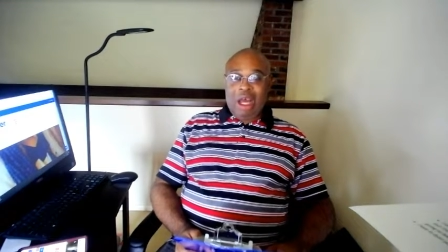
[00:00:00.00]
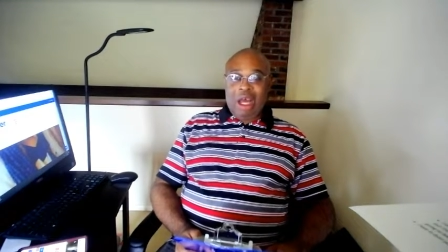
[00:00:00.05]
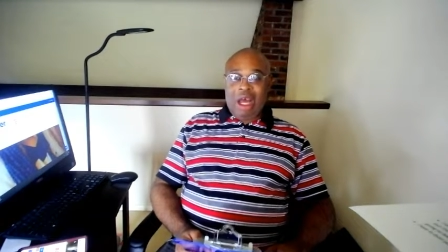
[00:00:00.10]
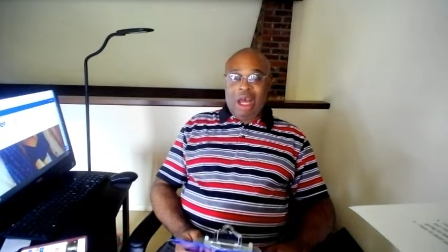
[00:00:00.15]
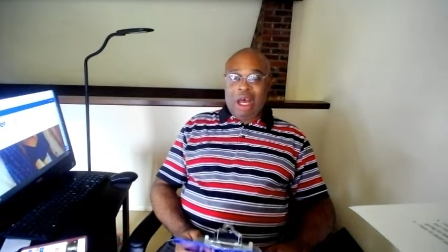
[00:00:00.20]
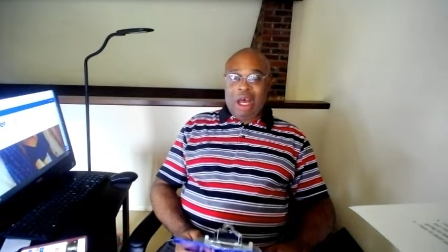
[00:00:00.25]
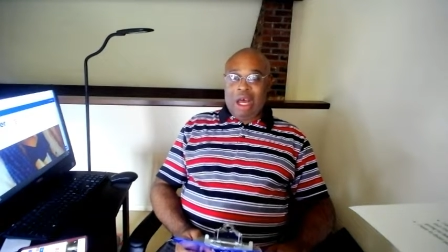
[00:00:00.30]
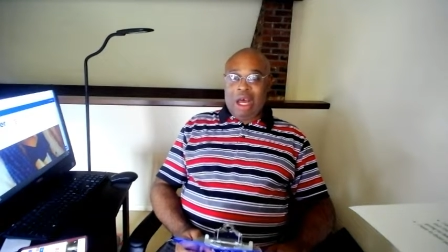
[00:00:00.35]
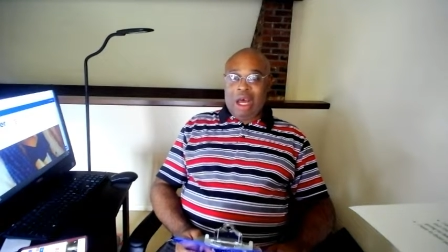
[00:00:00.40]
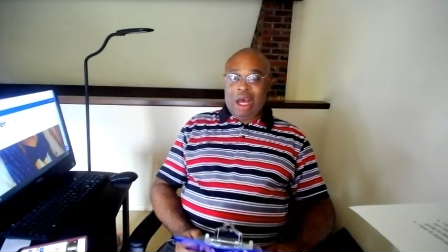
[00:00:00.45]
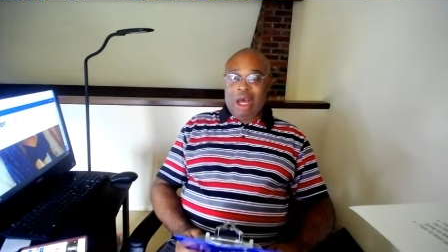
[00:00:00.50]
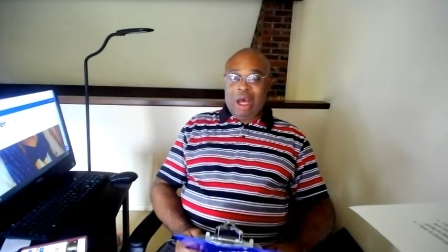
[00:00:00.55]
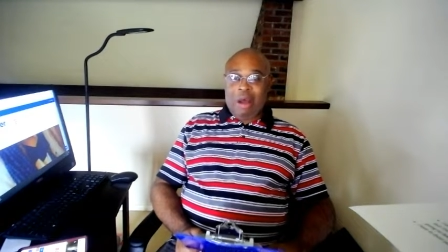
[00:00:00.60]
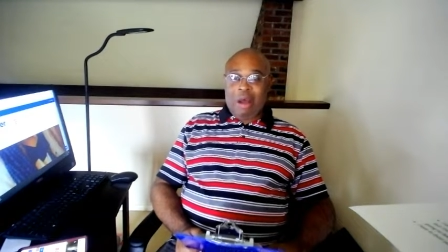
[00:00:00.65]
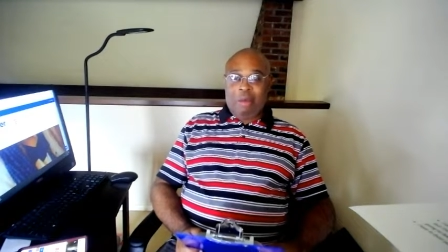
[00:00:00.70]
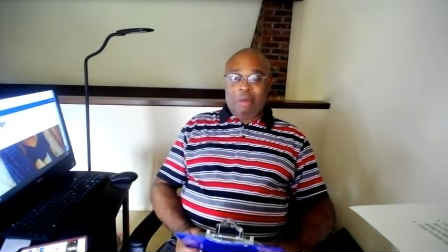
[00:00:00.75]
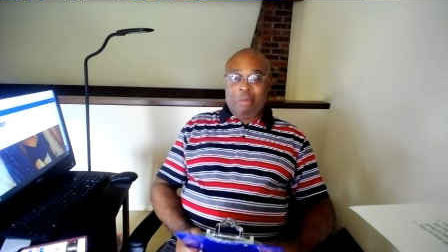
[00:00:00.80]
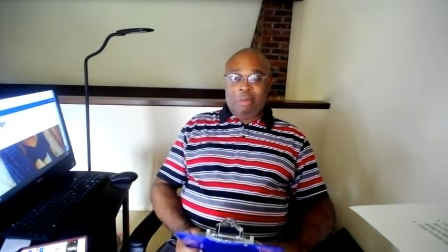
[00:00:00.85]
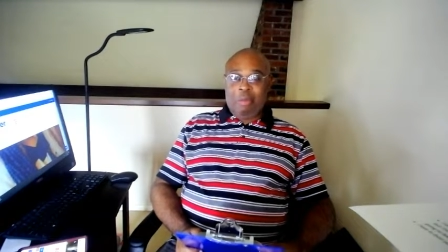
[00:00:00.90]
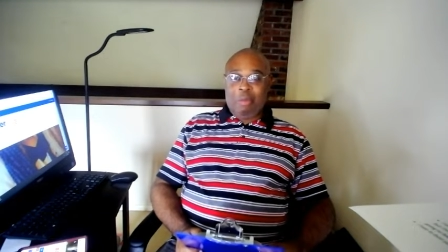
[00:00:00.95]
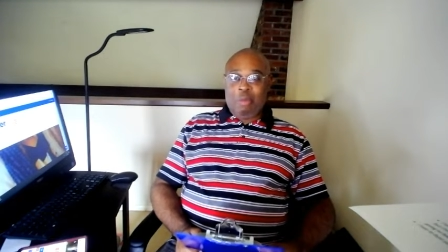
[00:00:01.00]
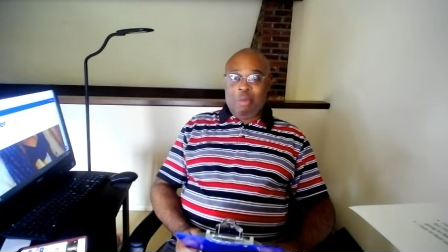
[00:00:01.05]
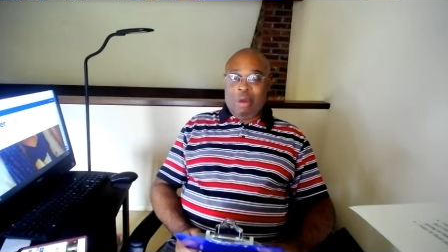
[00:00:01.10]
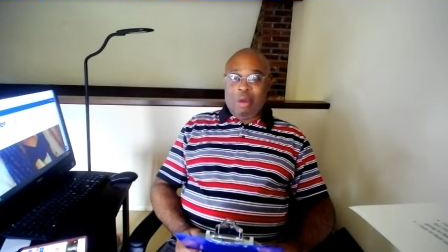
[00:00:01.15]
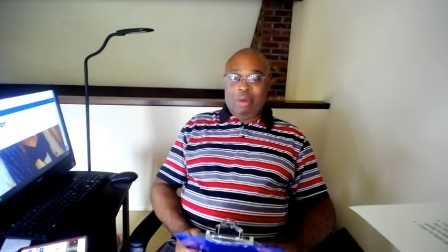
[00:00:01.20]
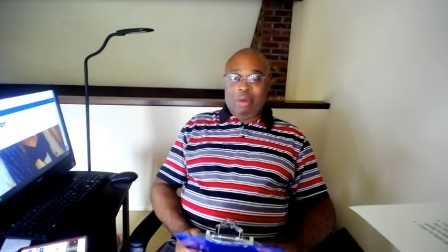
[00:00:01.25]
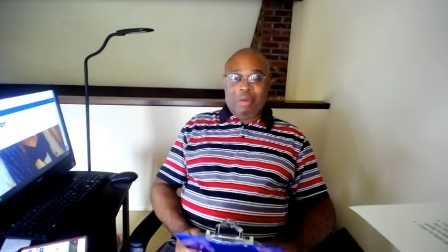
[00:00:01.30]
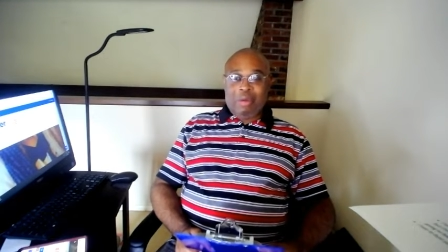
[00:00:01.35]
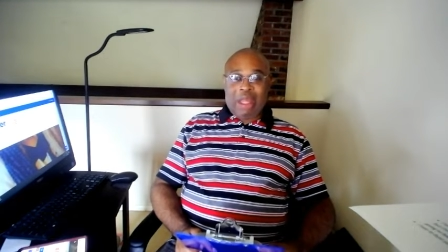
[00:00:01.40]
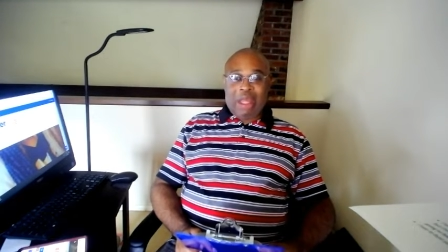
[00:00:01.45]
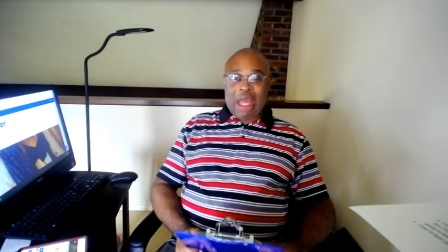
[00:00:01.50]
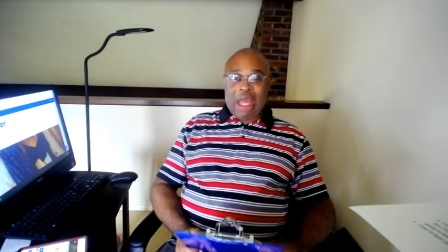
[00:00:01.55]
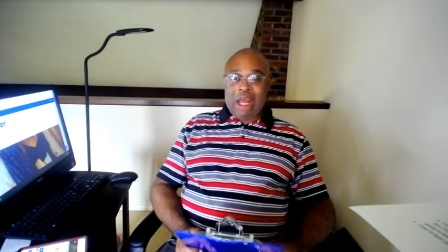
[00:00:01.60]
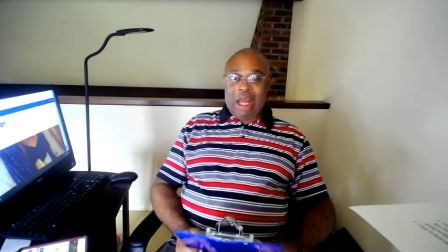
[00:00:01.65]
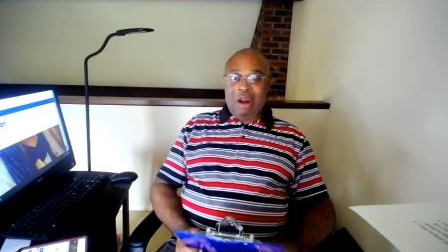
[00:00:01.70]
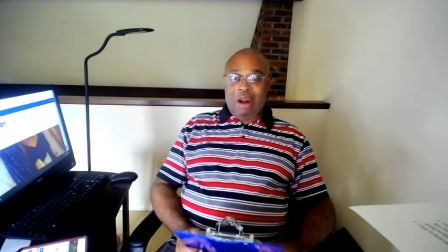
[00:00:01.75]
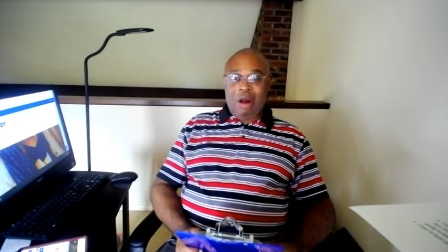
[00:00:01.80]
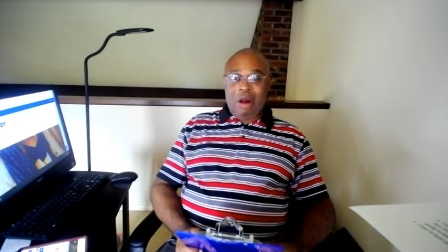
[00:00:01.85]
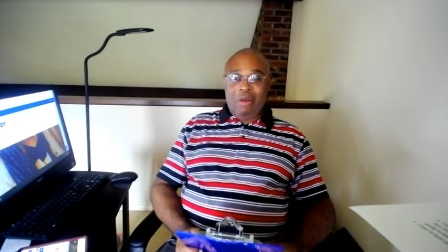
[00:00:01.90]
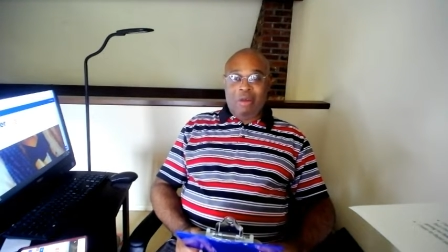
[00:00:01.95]
Uh, we've
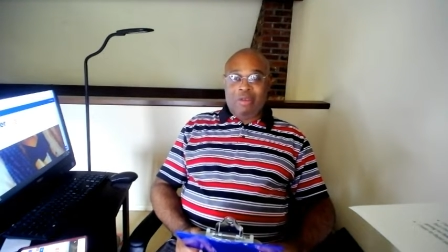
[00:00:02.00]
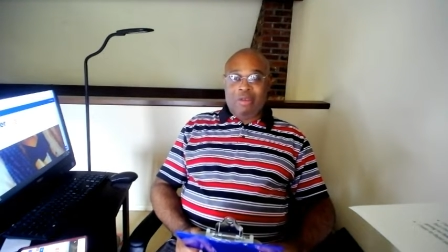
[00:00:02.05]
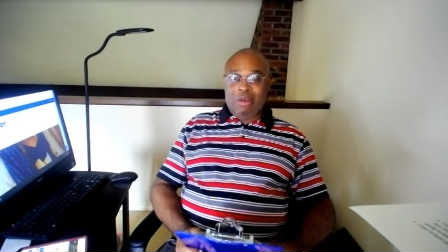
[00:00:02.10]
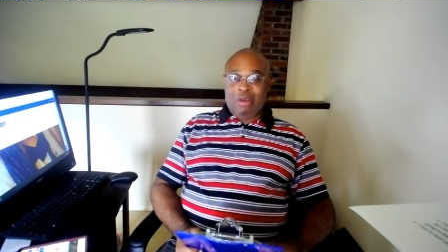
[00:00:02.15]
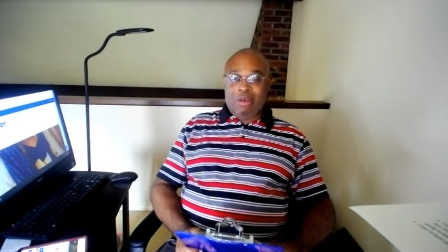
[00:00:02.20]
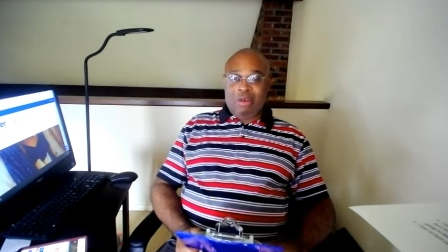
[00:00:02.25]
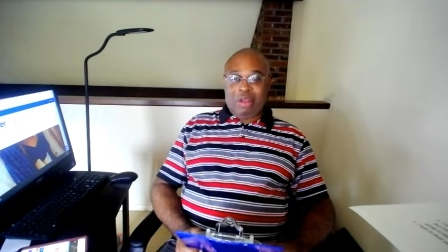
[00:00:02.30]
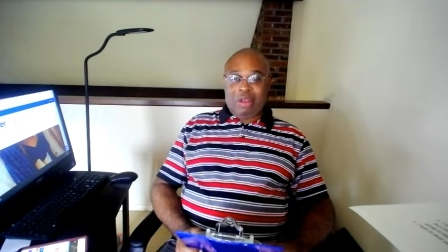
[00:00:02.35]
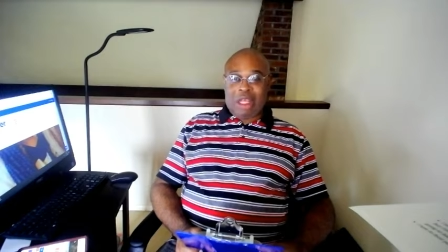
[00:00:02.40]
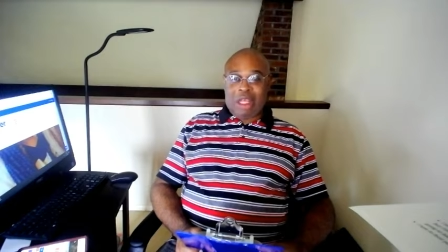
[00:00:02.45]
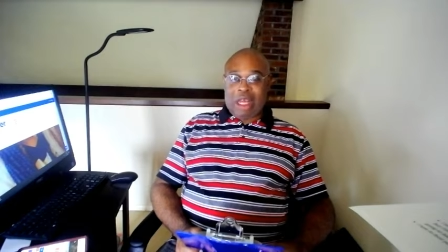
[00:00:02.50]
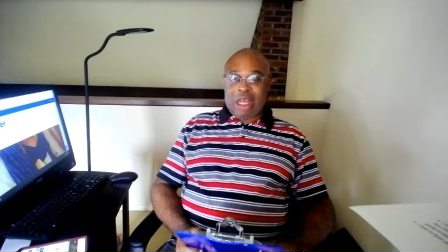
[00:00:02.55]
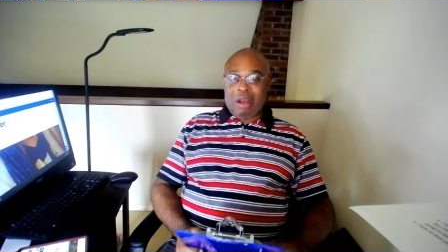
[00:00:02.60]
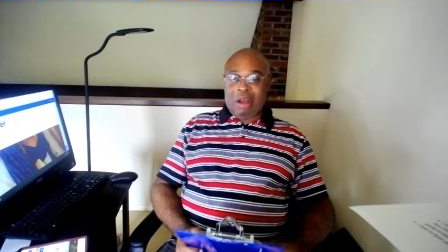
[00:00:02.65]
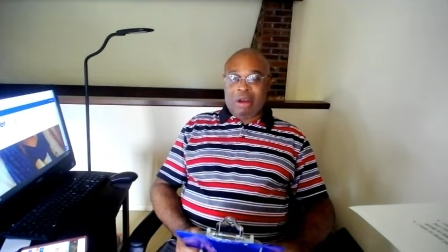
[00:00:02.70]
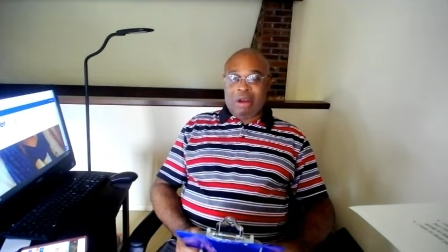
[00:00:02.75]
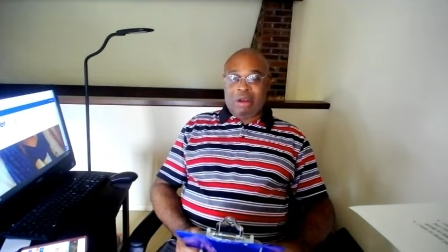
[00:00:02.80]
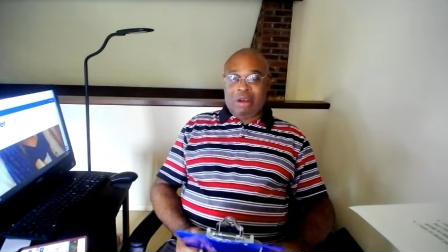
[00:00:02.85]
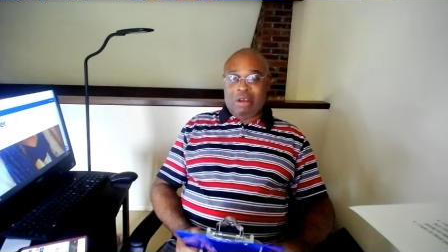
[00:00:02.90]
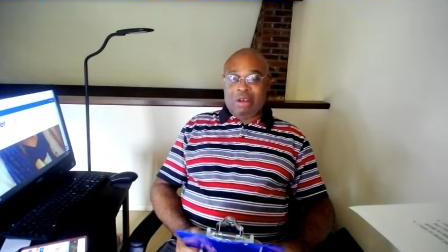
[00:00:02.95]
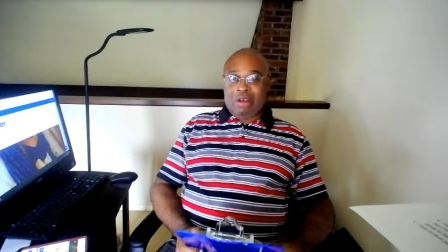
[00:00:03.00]
got authors that are